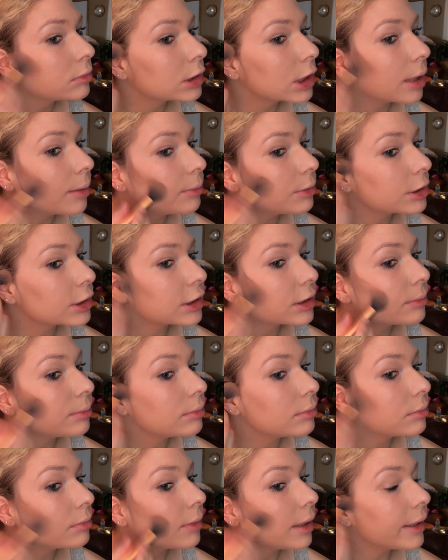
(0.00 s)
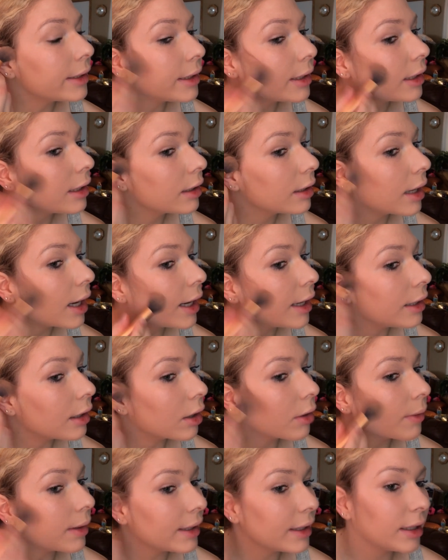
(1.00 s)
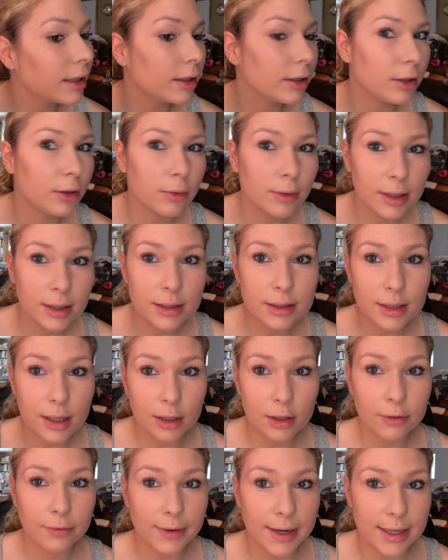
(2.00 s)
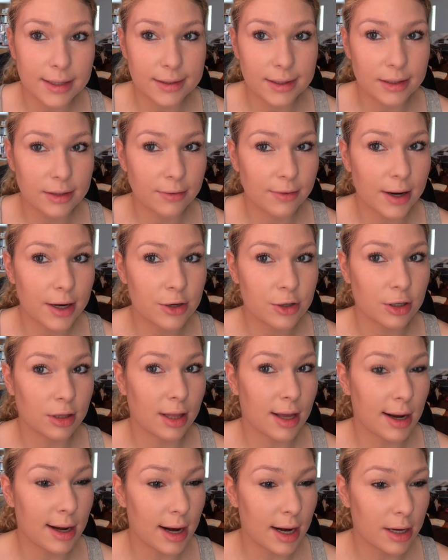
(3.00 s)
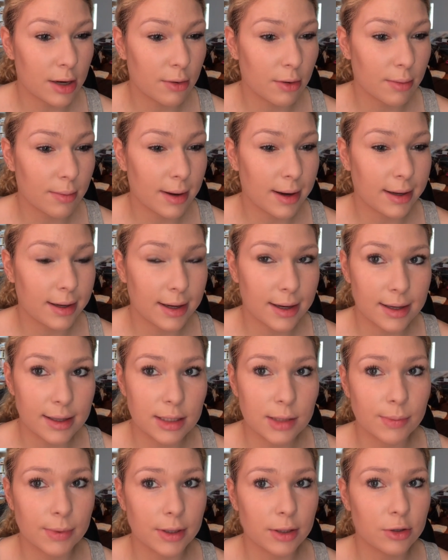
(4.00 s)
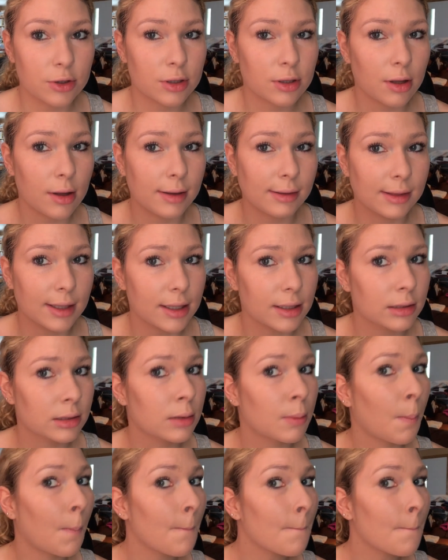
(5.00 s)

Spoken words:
So I'm just making, you can suck your face in to find your line. I know where mine is, but you just go like this.